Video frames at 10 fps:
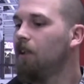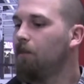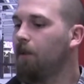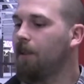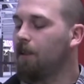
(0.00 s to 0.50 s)

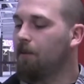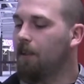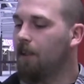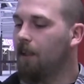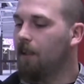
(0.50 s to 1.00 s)
But I
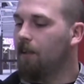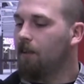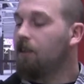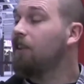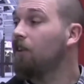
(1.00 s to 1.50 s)
mean,
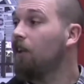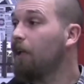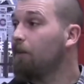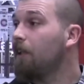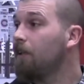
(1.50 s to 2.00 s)
still
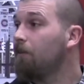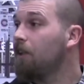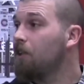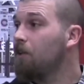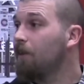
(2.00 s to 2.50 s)
like beating them
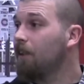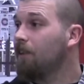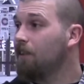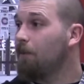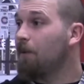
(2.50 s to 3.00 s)
this year
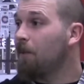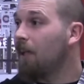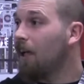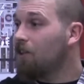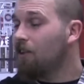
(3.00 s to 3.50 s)
because they beat me
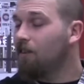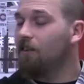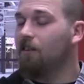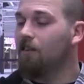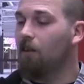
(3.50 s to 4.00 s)
last year,
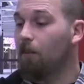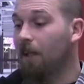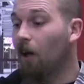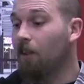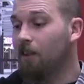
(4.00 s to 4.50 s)
or
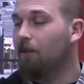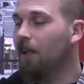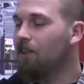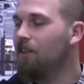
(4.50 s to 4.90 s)
beat our team last year.